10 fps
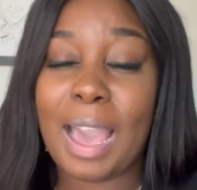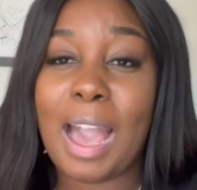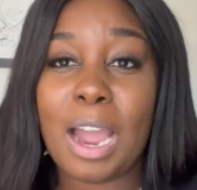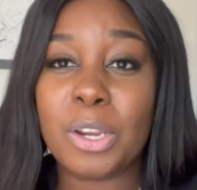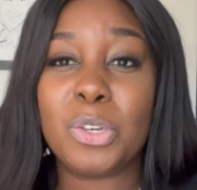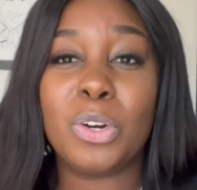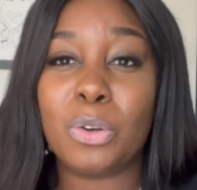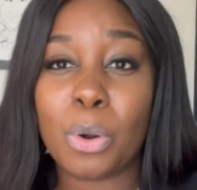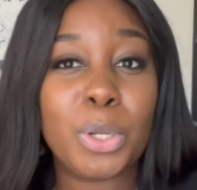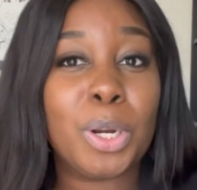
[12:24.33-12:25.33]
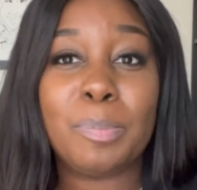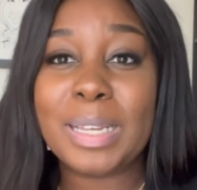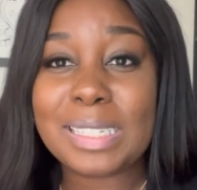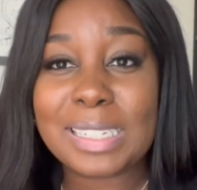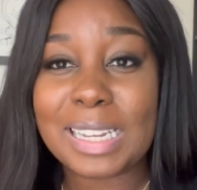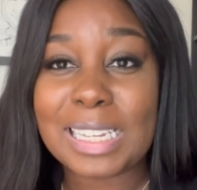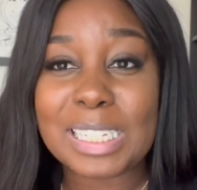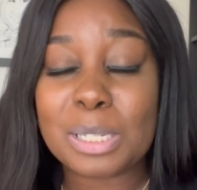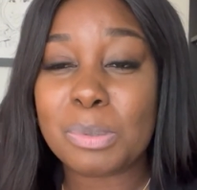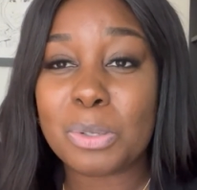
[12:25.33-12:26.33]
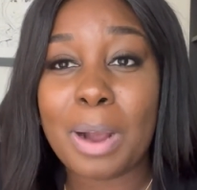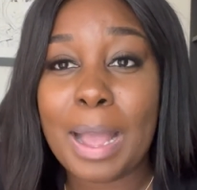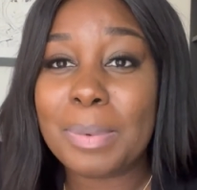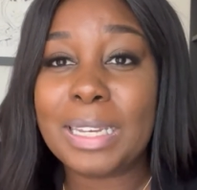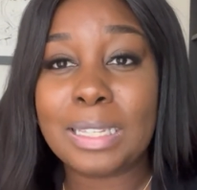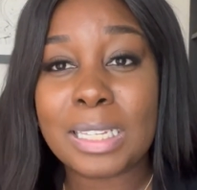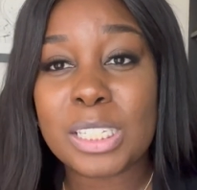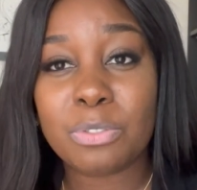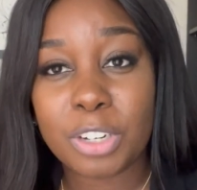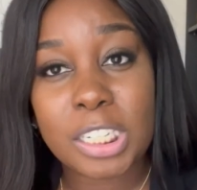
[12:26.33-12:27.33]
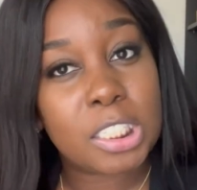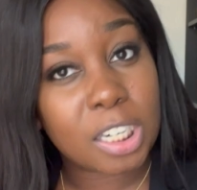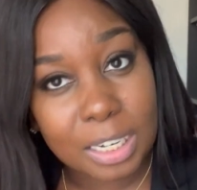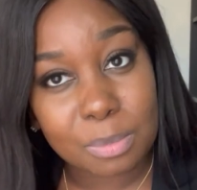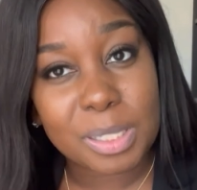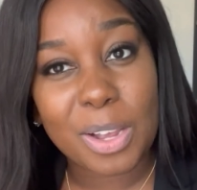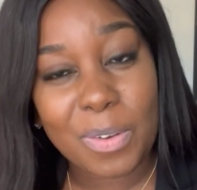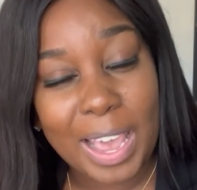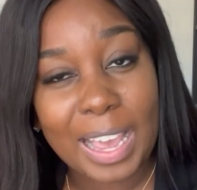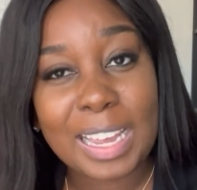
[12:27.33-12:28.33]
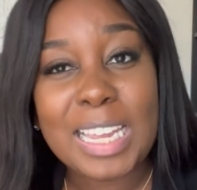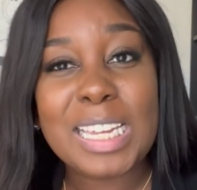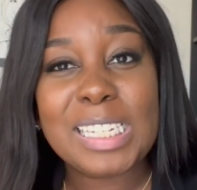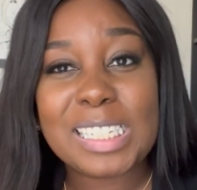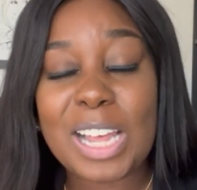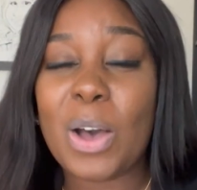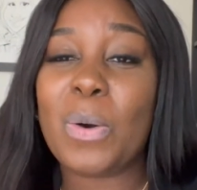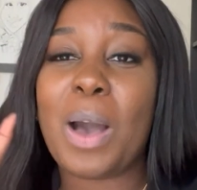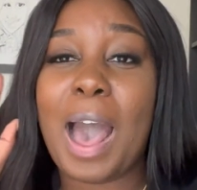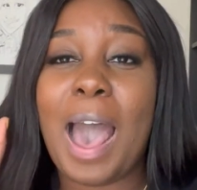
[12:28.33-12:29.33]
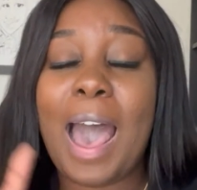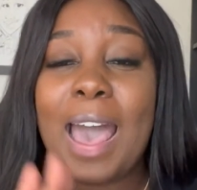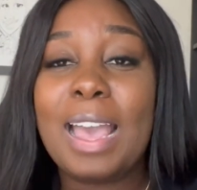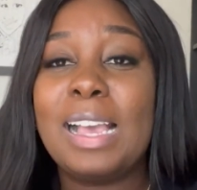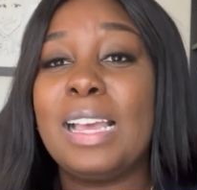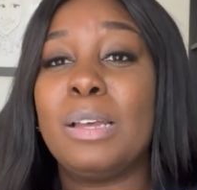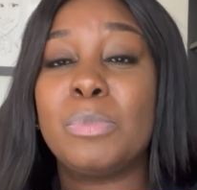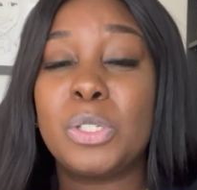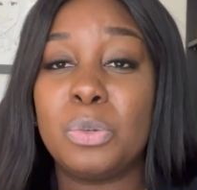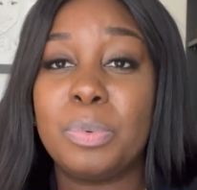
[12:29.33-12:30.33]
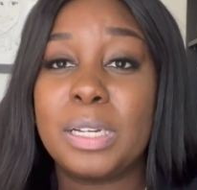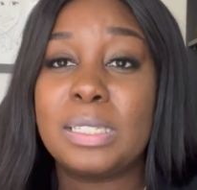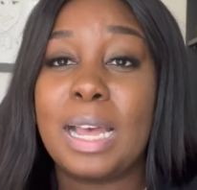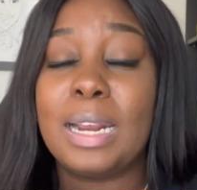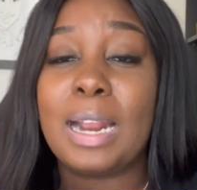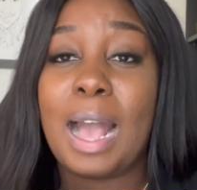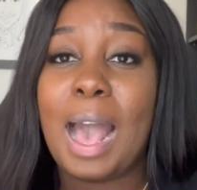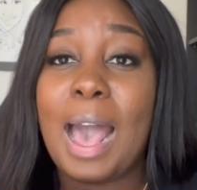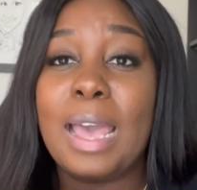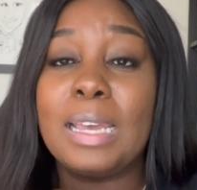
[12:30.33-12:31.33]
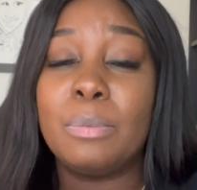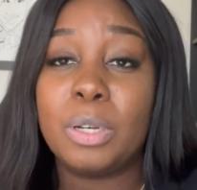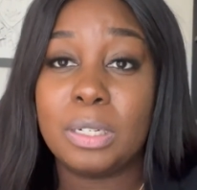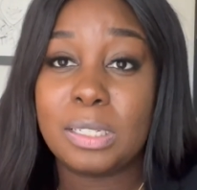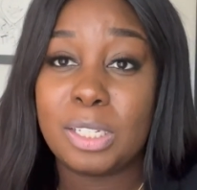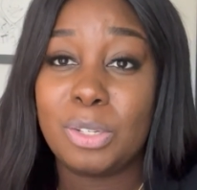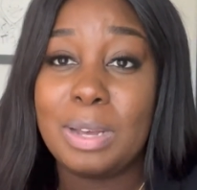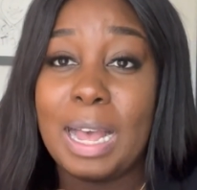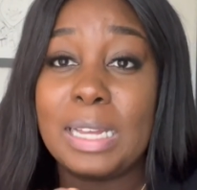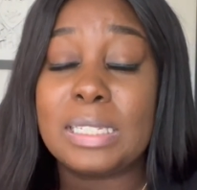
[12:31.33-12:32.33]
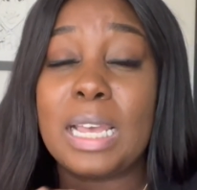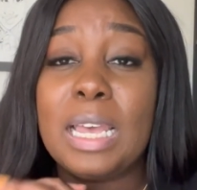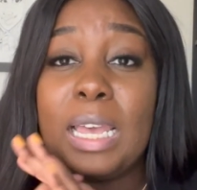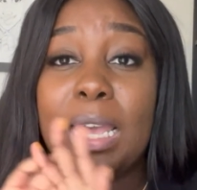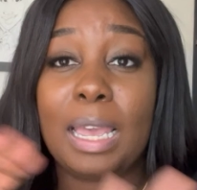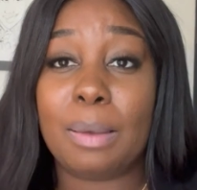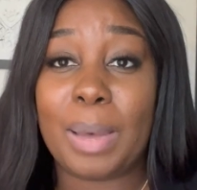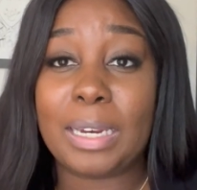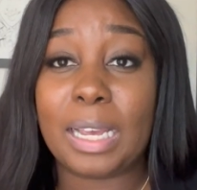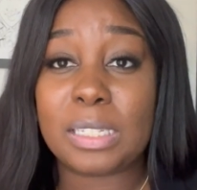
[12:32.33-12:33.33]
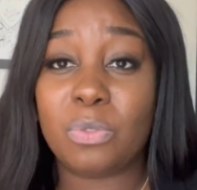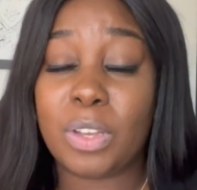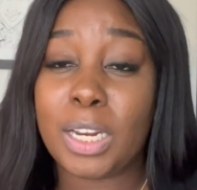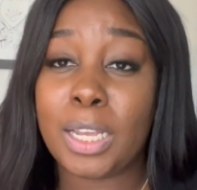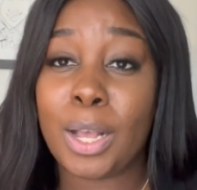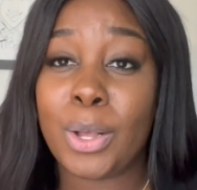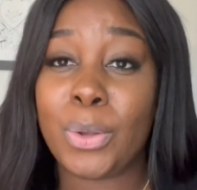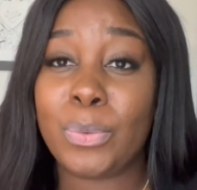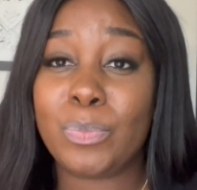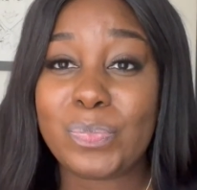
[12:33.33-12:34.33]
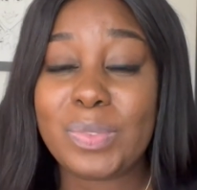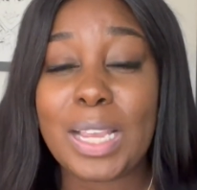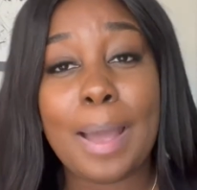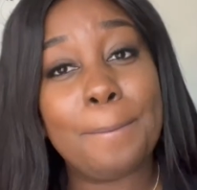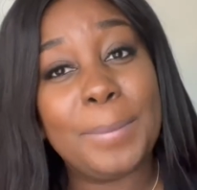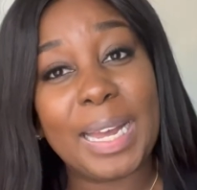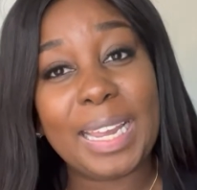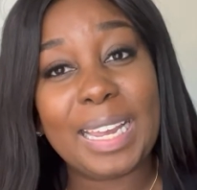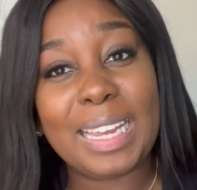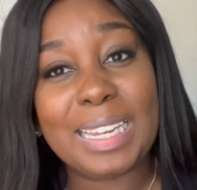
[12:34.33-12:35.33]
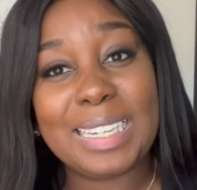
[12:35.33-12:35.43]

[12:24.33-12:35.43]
How are you going to grow your business? Subscribe and get these free gems, okay? So I am super excited. I am going to see you guys in my next video. Bye.